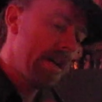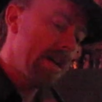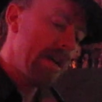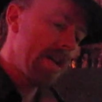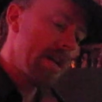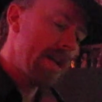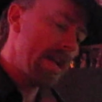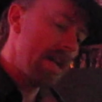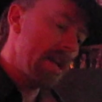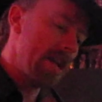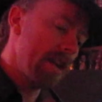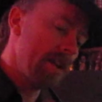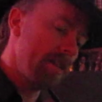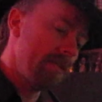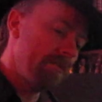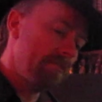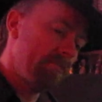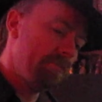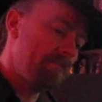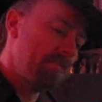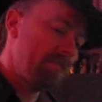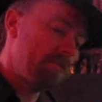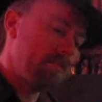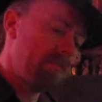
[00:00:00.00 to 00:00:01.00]

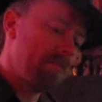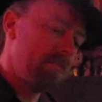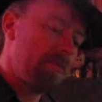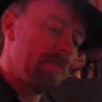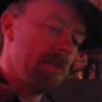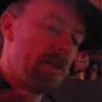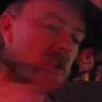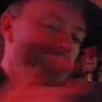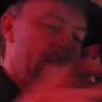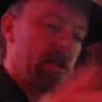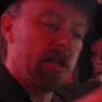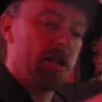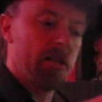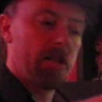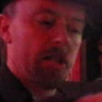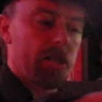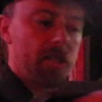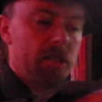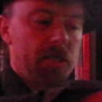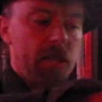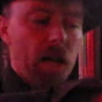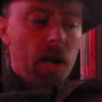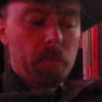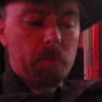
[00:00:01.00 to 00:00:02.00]
and they're gonna
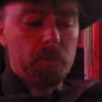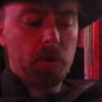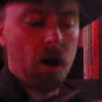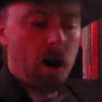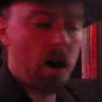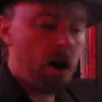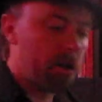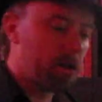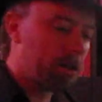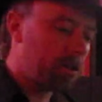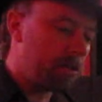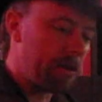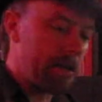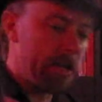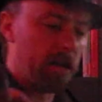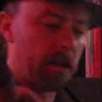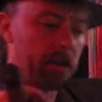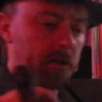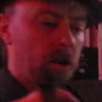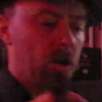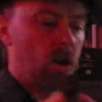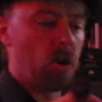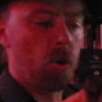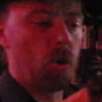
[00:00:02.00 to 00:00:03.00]
just dump concrete
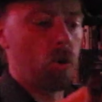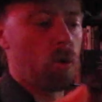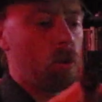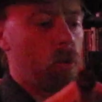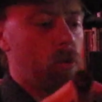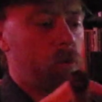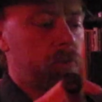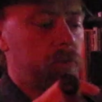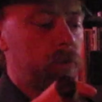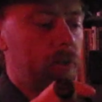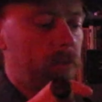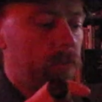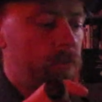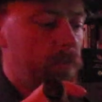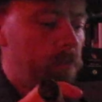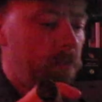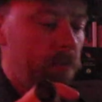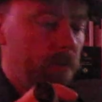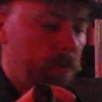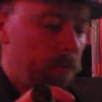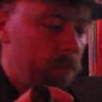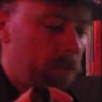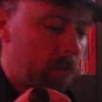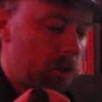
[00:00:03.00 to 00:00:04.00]
on the whole
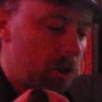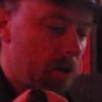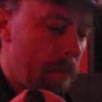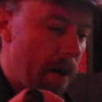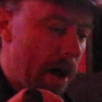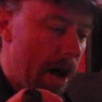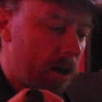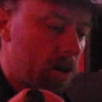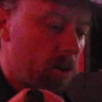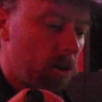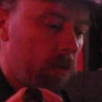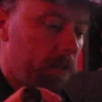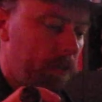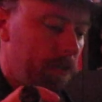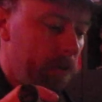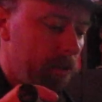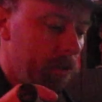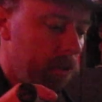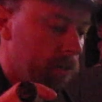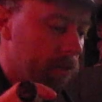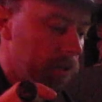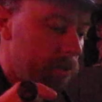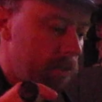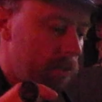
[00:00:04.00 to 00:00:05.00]
tobacco
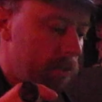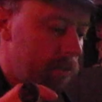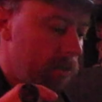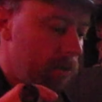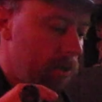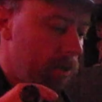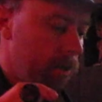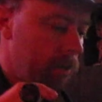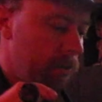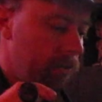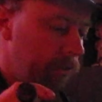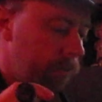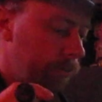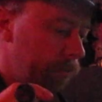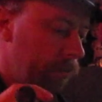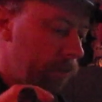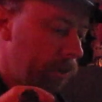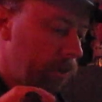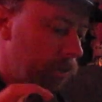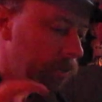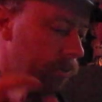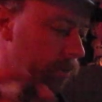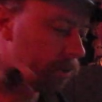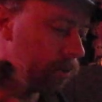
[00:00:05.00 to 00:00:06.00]
fields, if we
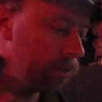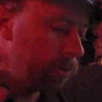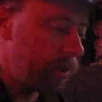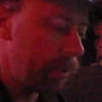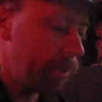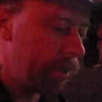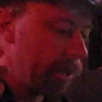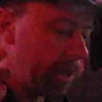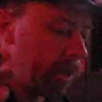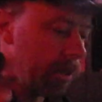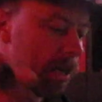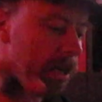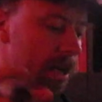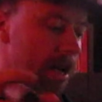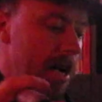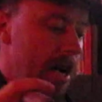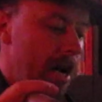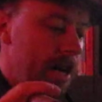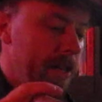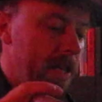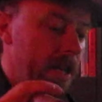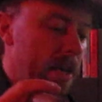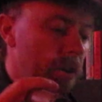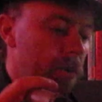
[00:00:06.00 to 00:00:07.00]
don't do anything.
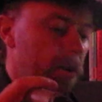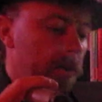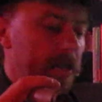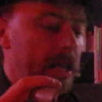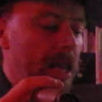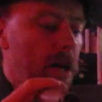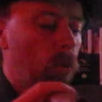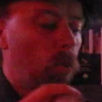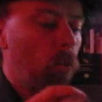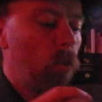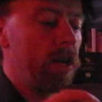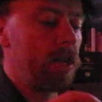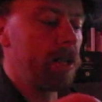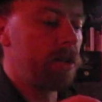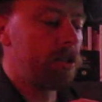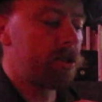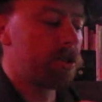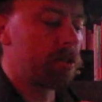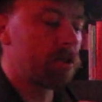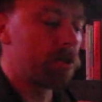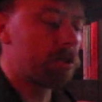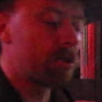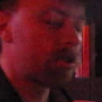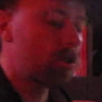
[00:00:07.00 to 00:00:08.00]
And that
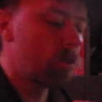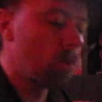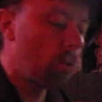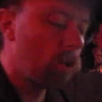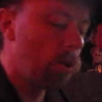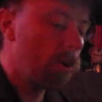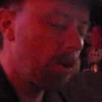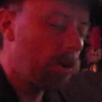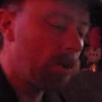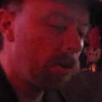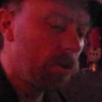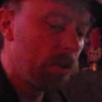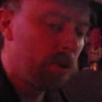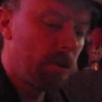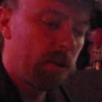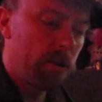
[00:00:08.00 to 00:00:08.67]
Windsor soil,